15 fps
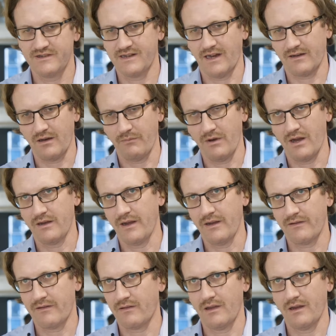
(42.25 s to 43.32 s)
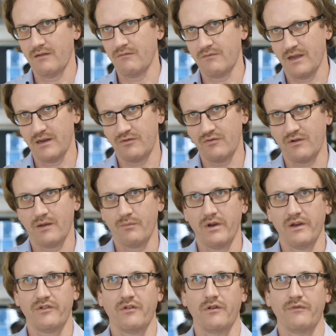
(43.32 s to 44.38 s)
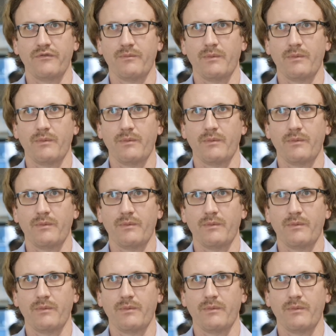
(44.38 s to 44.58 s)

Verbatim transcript: stacked up our desks. They took up our shelf